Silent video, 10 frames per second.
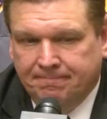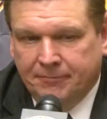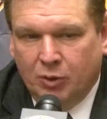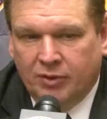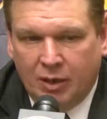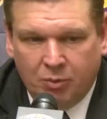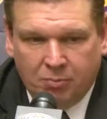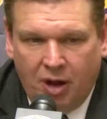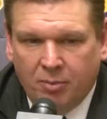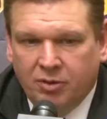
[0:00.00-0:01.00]
I think we
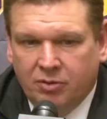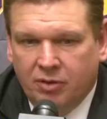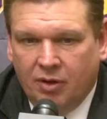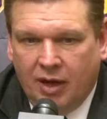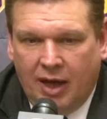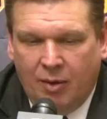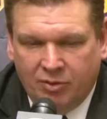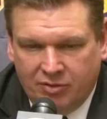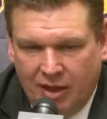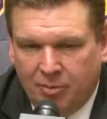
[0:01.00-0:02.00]
probably, I'm
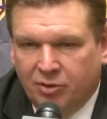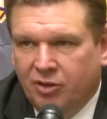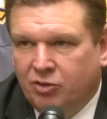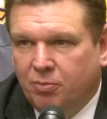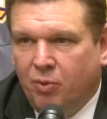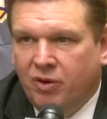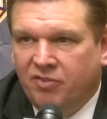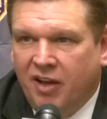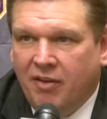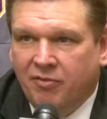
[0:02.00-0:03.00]
a little
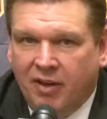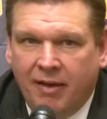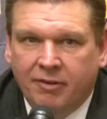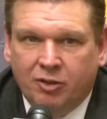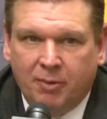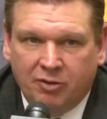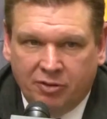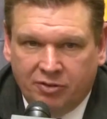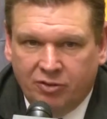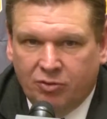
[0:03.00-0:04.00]
disappointed at 5-5,
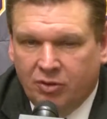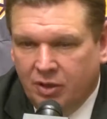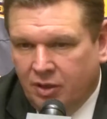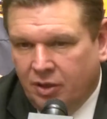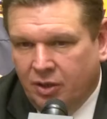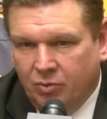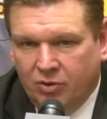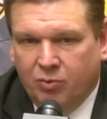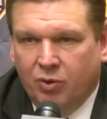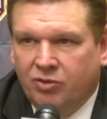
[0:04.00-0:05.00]
especially since
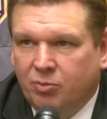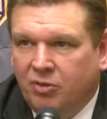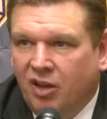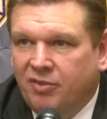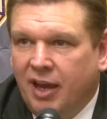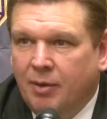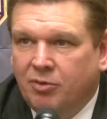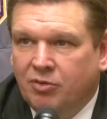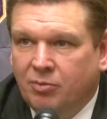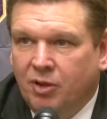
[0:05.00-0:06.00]
we've won some tough games
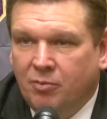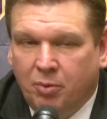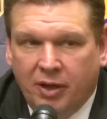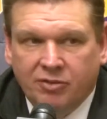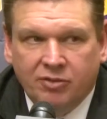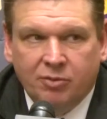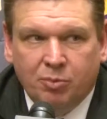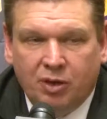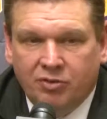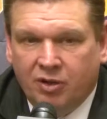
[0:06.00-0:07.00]
in some tough places and
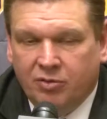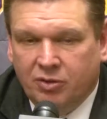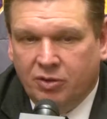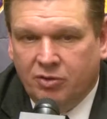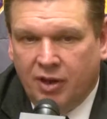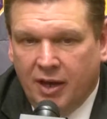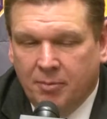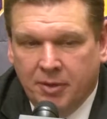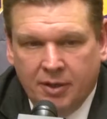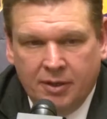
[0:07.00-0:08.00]
put ourselves in good
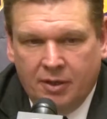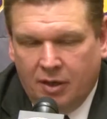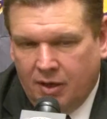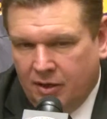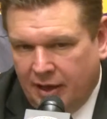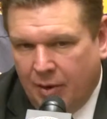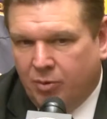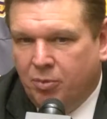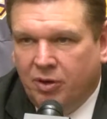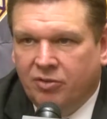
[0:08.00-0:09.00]
shape. Now
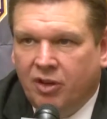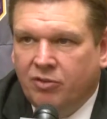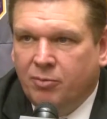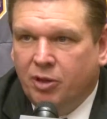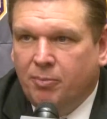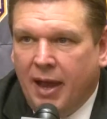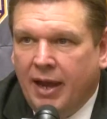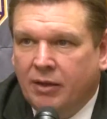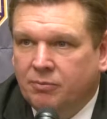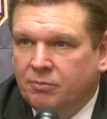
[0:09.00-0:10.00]
we put ourselves in the middle of the
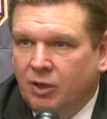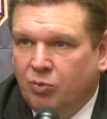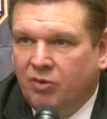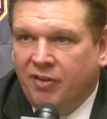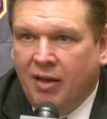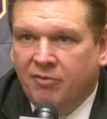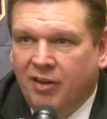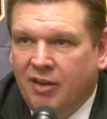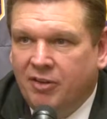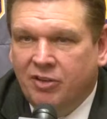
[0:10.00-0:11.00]
pack, and that's where
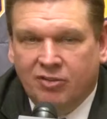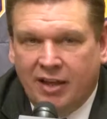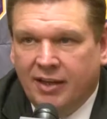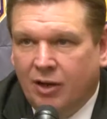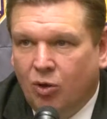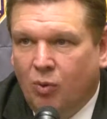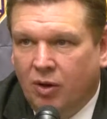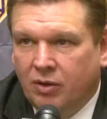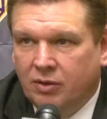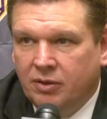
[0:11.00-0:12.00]
5-5 is. Now you got to go to
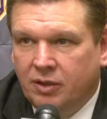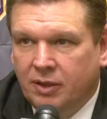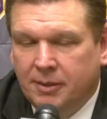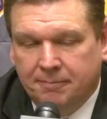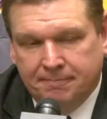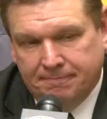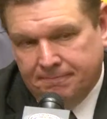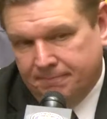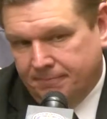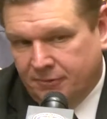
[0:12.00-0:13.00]
work.
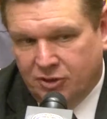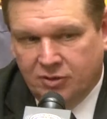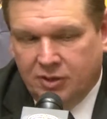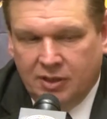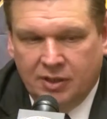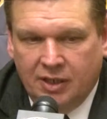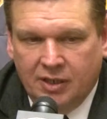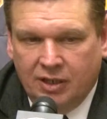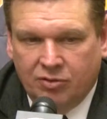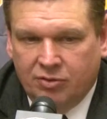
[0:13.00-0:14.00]

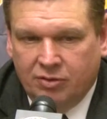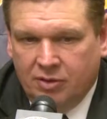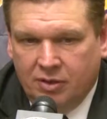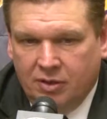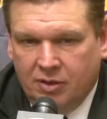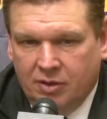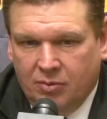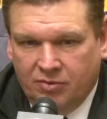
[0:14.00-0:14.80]
And that's we're